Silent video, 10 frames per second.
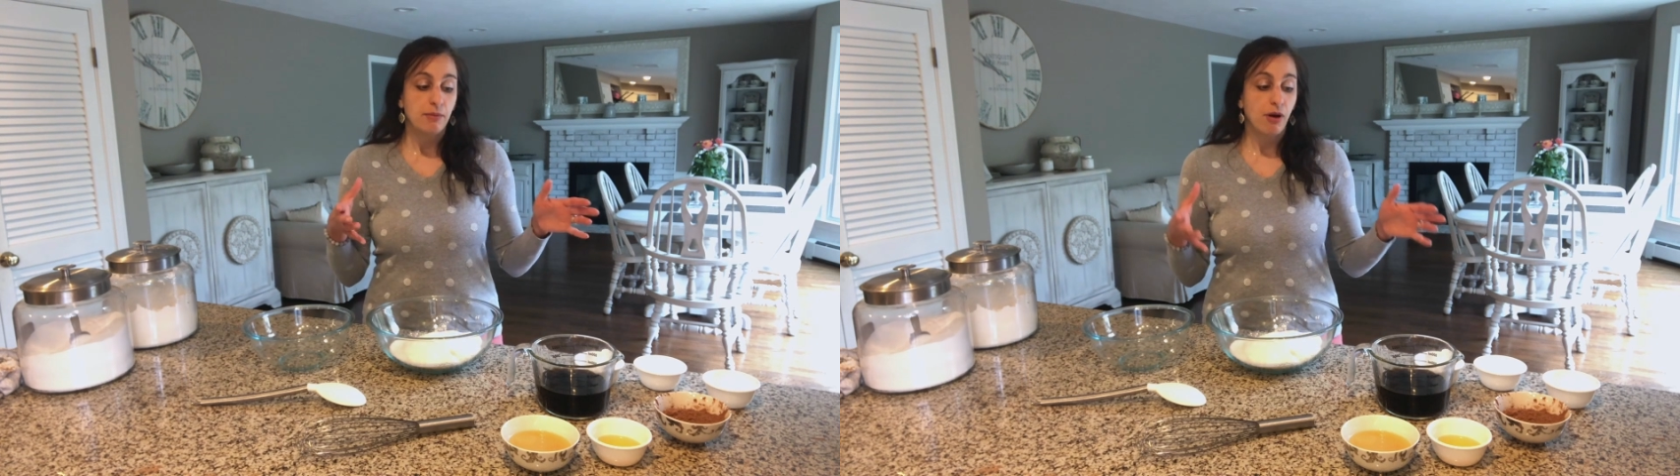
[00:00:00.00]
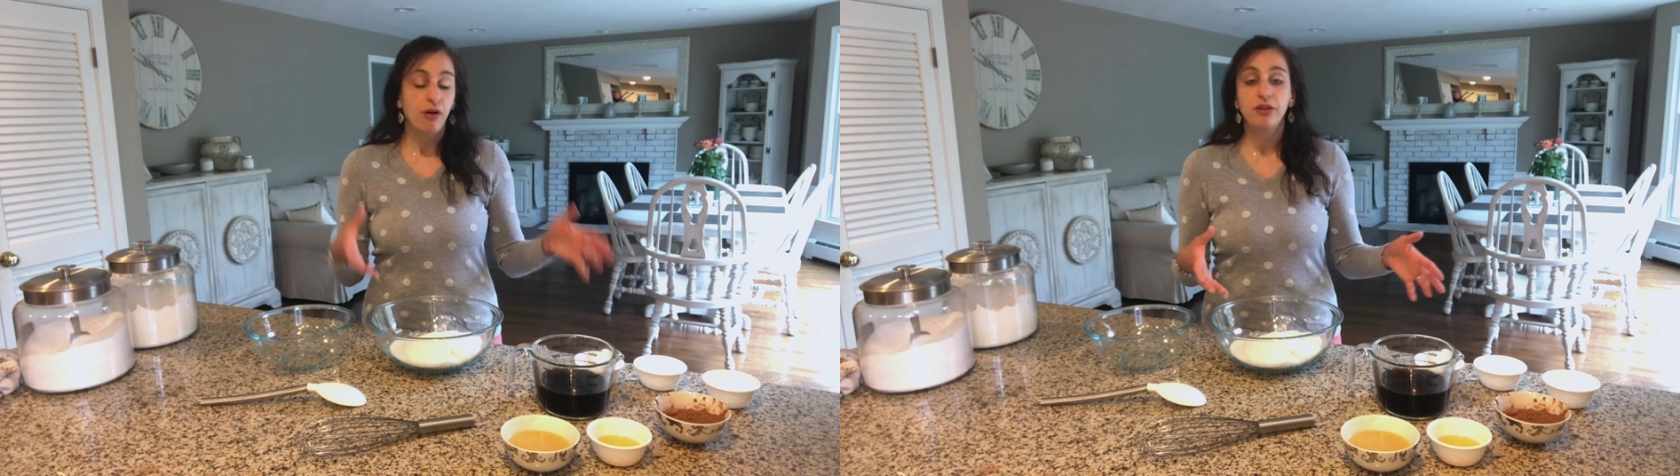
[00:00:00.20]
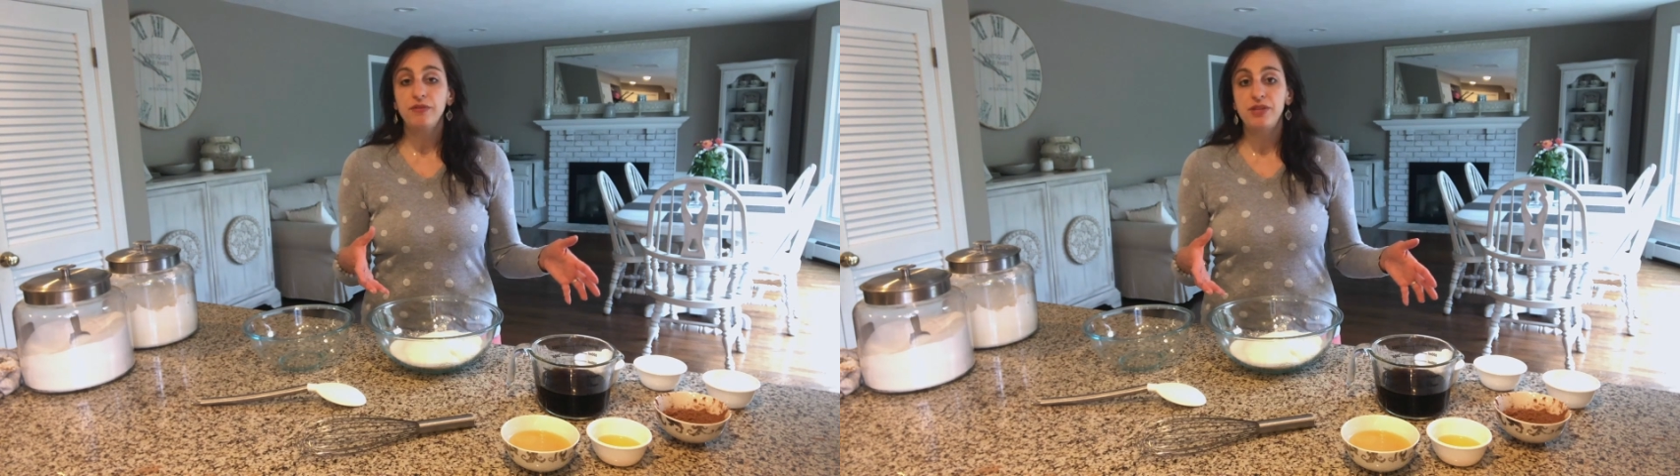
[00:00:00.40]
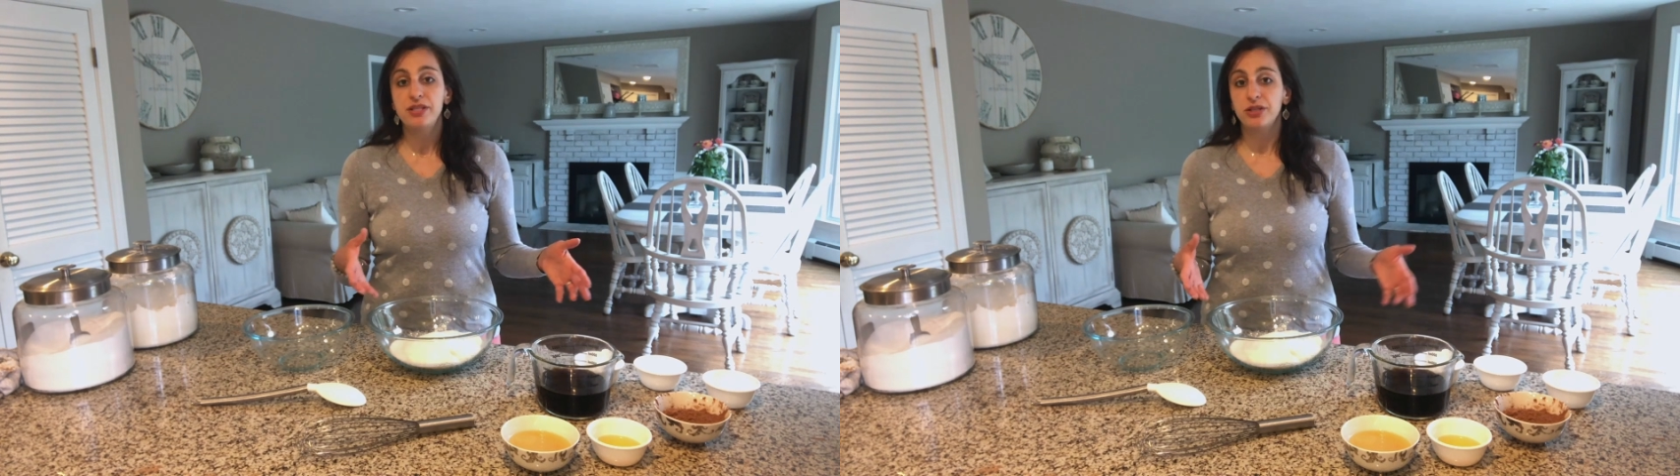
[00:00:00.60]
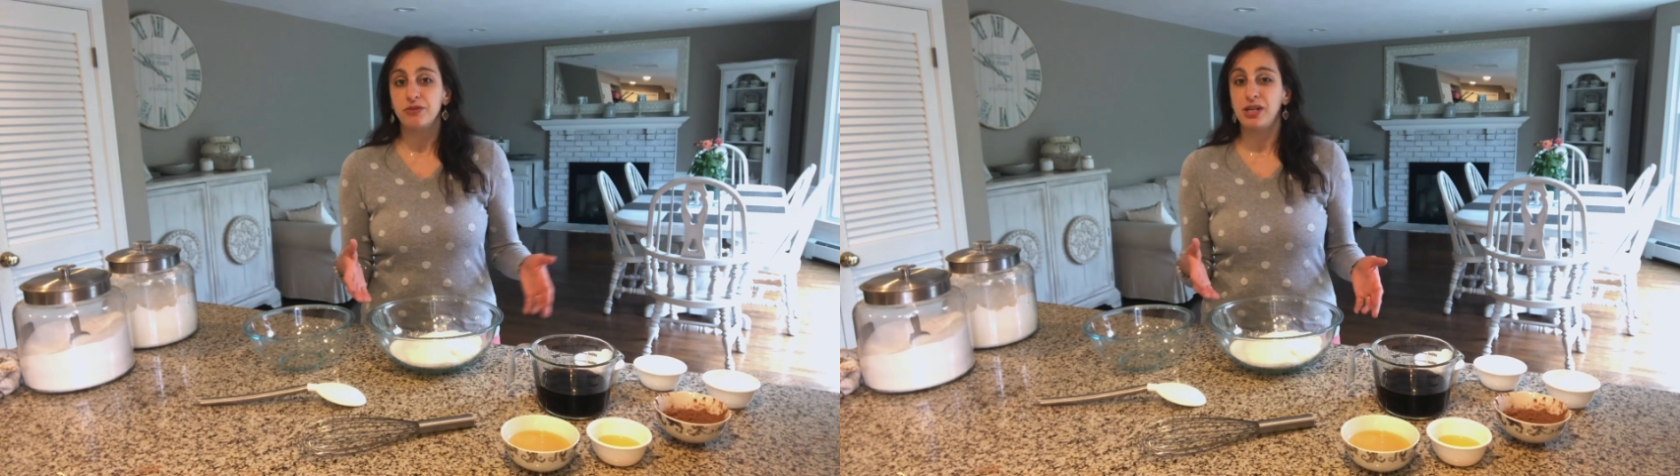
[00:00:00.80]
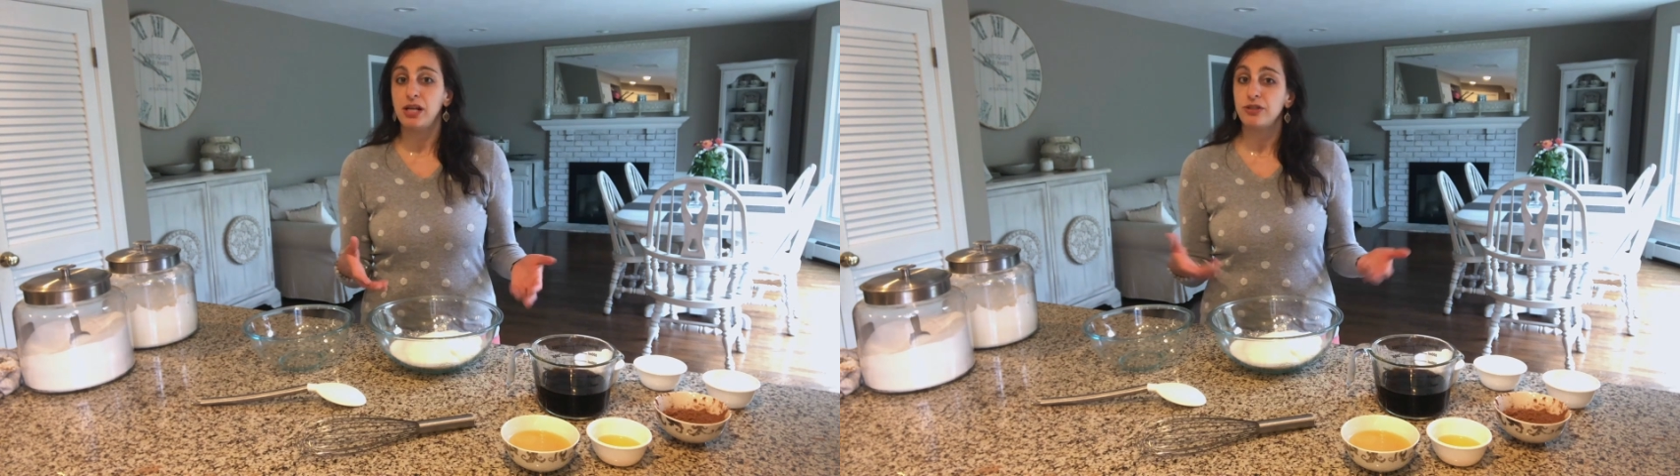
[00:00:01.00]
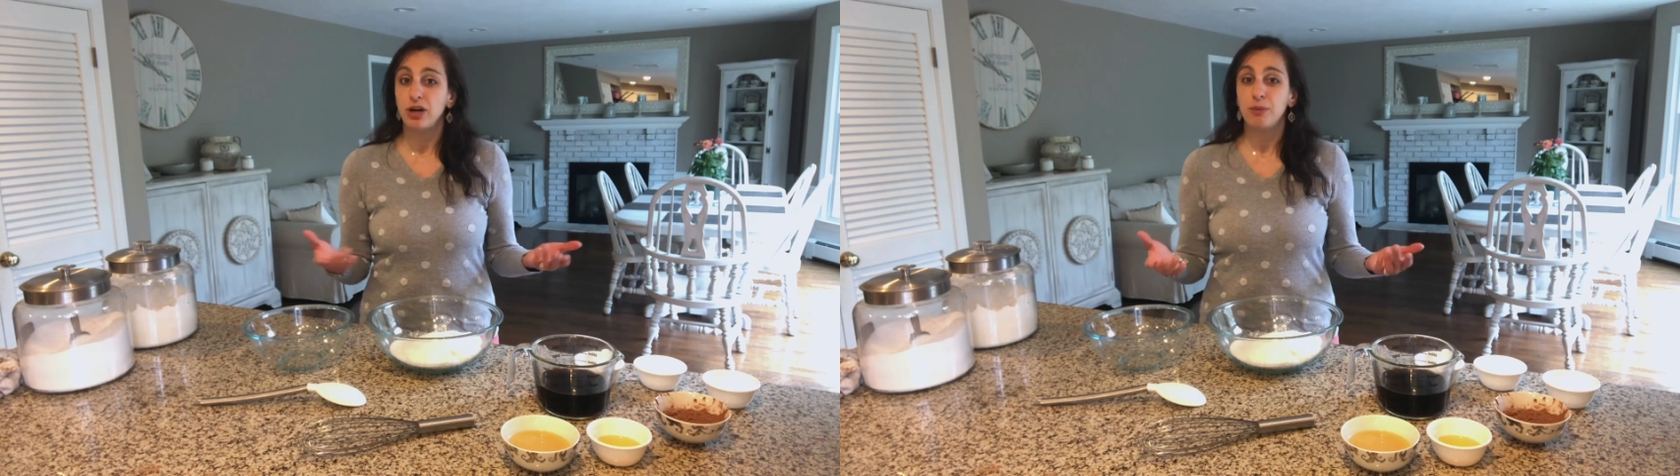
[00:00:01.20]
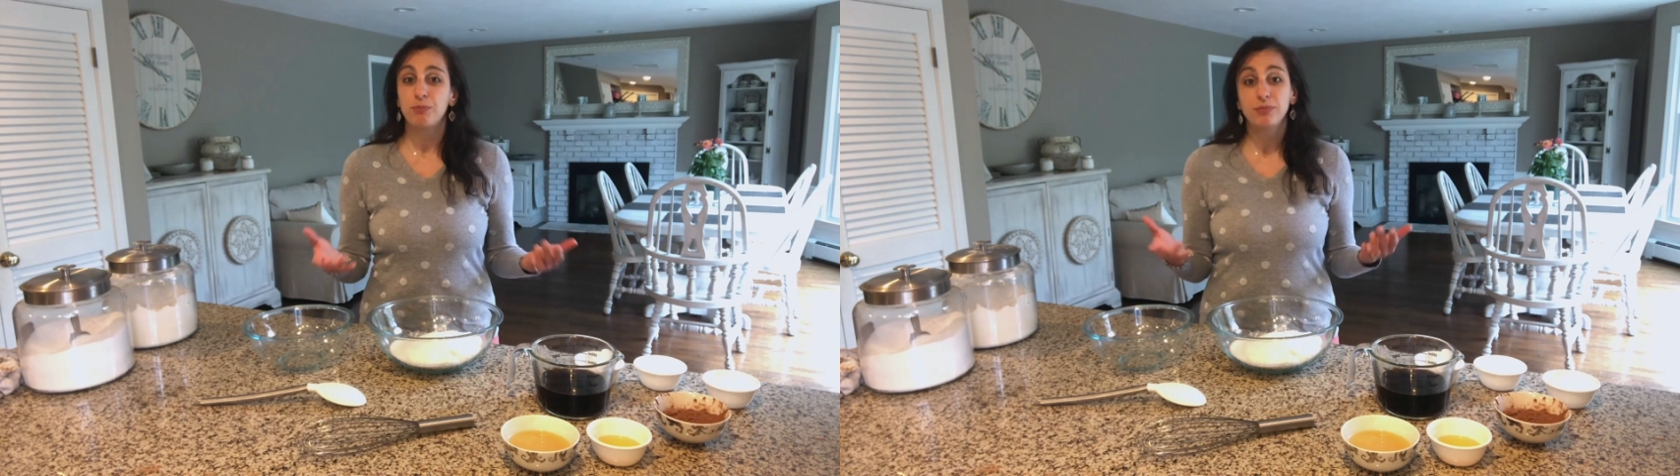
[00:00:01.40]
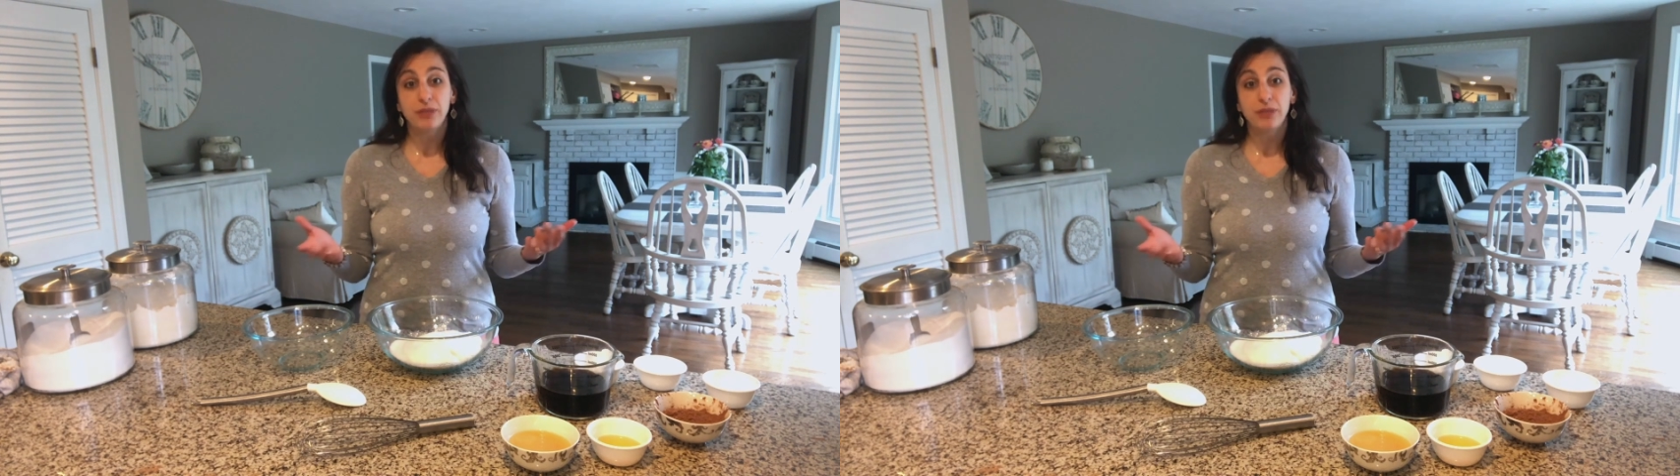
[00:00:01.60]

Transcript: All of these ingredients are